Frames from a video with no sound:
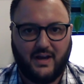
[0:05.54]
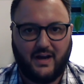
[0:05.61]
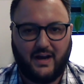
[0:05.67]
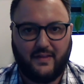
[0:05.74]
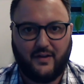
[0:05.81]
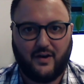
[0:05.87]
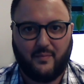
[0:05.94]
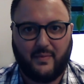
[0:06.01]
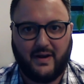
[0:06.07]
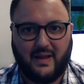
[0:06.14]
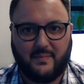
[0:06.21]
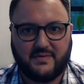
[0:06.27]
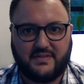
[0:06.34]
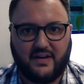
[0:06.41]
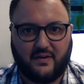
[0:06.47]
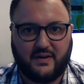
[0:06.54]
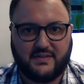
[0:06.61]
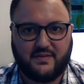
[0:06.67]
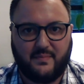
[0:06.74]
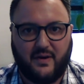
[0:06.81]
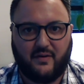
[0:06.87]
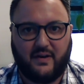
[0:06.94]
Hi there, my name is Darius
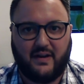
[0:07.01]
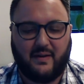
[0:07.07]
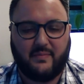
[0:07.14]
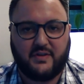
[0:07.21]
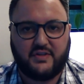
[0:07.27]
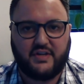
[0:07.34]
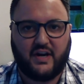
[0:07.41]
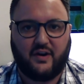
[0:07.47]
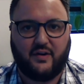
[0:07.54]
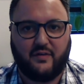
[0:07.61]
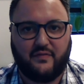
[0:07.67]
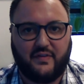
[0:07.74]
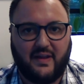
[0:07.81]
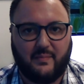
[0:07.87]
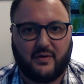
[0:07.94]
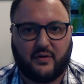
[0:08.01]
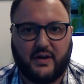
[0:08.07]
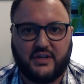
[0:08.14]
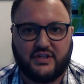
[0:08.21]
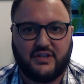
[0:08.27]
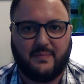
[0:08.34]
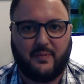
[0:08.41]
Amiri. I'm the chair of the
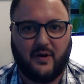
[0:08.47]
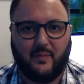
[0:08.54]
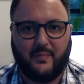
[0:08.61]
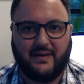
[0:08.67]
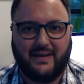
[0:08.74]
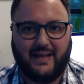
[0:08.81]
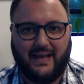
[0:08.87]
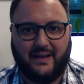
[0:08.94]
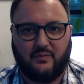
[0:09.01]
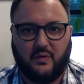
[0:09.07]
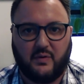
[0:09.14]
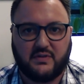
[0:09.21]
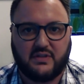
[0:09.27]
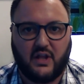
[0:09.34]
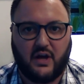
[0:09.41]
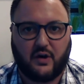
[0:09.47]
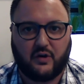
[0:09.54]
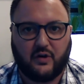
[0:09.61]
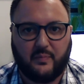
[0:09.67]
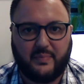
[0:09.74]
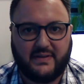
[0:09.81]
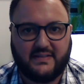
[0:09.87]
Immigration Department at Rose Law
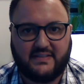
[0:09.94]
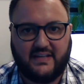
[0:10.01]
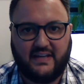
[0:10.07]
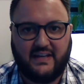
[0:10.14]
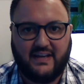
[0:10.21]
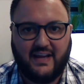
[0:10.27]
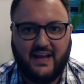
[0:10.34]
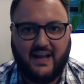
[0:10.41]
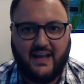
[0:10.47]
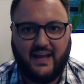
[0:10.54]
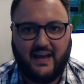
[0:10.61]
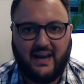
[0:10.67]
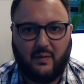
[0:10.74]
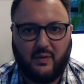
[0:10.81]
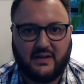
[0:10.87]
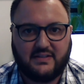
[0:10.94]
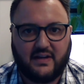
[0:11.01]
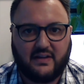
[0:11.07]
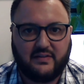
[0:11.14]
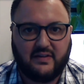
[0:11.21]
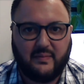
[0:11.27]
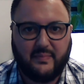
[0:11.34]
Group PC, and I want to
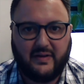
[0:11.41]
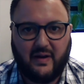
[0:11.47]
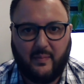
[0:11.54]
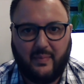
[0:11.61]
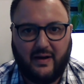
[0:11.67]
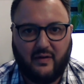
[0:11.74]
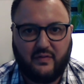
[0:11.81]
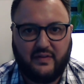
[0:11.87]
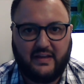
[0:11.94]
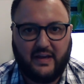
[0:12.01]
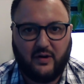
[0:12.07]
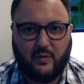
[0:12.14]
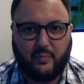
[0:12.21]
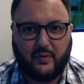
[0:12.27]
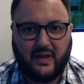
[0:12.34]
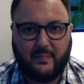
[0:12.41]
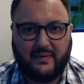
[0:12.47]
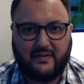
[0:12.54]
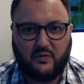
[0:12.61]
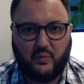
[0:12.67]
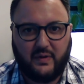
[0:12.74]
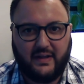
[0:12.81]
talk a little bit about the interplay
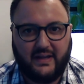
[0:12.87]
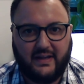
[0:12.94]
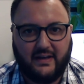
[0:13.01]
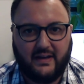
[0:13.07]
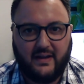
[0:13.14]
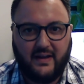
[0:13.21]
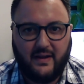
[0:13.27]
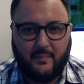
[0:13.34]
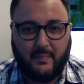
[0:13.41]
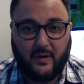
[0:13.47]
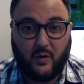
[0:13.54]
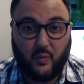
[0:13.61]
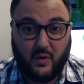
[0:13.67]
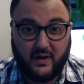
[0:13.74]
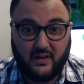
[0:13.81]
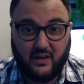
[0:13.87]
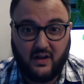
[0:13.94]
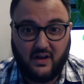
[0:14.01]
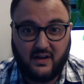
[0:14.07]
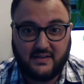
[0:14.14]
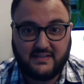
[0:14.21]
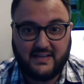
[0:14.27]
between marijuana
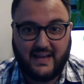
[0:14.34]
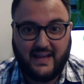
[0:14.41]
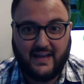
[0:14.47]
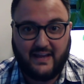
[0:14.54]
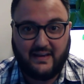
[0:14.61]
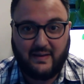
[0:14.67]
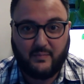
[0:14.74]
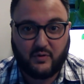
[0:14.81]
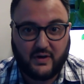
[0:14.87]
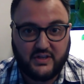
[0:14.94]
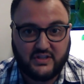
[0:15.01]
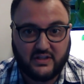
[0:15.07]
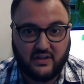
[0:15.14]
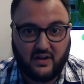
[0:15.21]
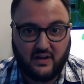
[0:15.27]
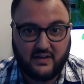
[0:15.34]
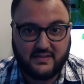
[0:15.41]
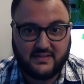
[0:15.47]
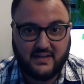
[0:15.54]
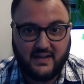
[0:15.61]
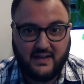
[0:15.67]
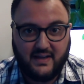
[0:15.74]
laws and immigration
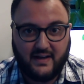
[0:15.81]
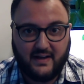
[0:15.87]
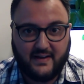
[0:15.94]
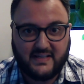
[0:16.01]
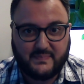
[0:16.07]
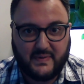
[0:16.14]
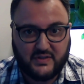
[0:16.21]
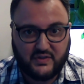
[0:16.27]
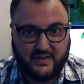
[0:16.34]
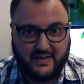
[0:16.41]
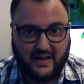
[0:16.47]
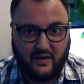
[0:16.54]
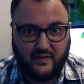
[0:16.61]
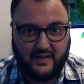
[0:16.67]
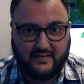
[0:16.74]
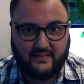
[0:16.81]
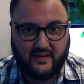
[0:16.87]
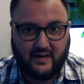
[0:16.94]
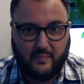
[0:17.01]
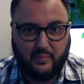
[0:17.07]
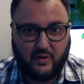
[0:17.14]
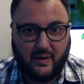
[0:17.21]
laws, especially now that
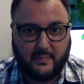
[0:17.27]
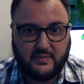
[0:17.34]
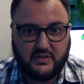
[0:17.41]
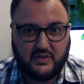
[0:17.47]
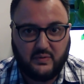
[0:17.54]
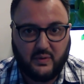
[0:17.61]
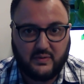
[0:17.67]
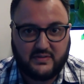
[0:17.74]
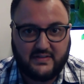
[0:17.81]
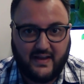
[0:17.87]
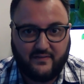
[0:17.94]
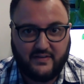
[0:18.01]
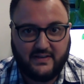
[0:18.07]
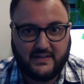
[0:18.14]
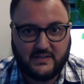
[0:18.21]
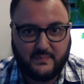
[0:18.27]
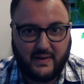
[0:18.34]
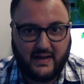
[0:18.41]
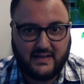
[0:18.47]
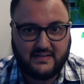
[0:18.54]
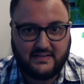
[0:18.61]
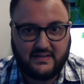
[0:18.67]
Prop 207 has
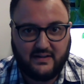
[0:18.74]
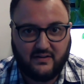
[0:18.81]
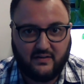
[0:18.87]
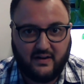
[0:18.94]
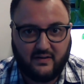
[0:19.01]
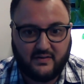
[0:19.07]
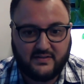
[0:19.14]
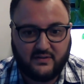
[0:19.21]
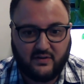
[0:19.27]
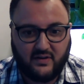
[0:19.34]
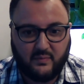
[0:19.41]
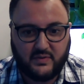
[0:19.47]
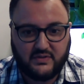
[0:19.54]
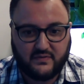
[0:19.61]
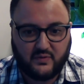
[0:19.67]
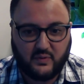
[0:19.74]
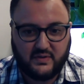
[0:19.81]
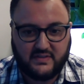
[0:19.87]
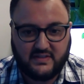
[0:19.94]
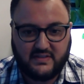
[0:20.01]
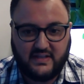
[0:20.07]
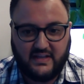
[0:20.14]
passed here in Arizona, which of
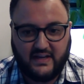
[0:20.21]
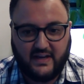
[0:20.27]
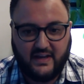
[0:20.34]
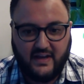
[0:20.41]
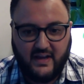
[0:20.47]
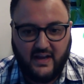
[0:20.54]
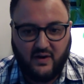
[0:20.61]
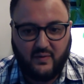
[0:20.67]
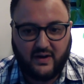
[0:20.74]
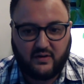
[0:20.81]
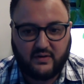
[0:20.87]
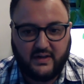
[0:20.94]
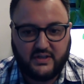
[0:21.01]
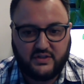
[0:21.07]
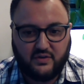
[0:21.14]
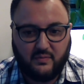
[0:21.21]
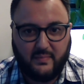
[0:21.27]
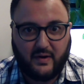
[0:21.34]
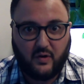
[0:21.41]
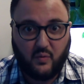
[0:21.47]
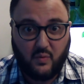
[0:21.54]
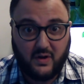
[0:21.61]
course is the recreational
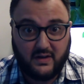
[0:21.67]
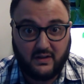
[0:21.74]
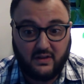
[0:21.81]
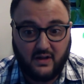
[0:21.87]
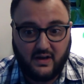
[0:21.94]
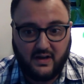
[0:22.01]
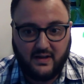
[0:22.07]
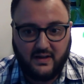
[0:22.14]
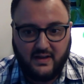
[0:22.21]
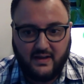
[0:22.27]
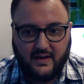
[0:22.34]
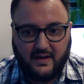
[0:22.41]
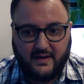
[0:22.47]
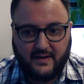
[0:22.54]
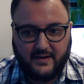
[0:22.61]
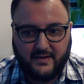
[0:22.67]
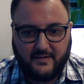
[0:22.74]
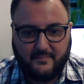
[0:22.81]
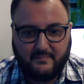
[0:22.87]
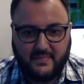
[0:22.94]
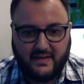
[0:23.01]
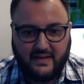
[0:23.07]
marijuana law,
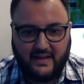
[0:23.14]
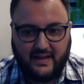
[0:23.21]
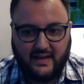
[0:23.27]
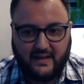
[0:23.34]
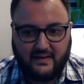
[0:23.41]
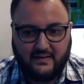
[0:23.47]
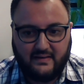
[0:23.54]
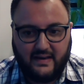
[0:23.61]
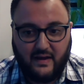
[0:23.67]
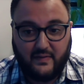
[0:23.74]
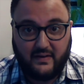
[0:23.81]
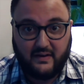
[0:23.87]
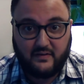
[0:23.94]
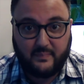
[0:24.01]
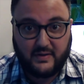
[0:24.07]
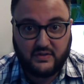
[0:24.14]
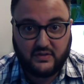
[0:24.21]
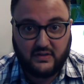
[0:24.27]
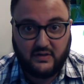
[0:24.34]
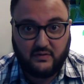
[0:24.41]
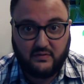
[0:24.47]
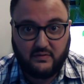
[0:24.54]
and now that
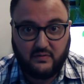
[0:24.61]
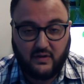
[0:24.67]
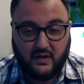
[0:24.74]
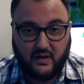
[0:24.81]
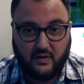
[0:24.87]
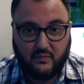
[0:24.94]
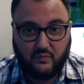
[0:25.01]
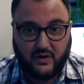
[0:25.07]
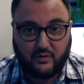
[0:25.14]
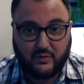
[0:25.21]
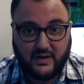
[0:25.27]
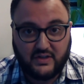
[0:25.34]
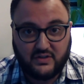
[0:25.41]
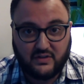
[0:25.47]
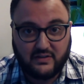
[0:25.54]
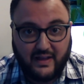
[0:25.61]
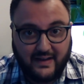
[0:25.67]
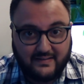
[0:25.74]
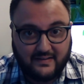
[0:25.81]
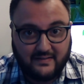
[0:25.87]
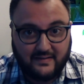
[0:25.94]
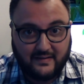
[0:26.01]
especially recreational
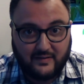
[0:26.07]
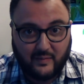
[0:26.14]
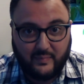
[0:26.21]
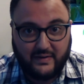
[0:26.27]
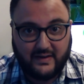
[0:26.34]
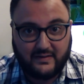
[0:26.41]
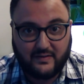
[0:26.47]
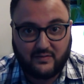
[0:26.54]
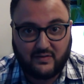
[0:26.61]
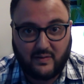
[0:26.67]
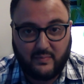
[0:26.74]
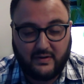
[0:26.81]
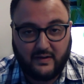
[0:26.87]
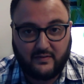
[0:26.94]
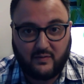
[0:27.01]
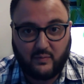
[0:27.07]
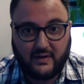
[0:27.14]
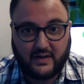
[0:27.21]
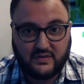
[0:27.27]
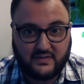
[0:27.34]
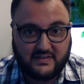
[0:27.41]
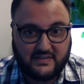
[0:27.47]
licenses are being distributed, so we're
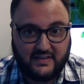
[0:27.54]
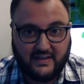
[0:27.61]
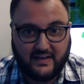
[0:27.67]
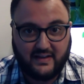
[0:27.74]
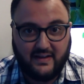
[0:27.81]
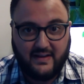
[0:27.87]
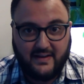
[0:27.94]
actually seeing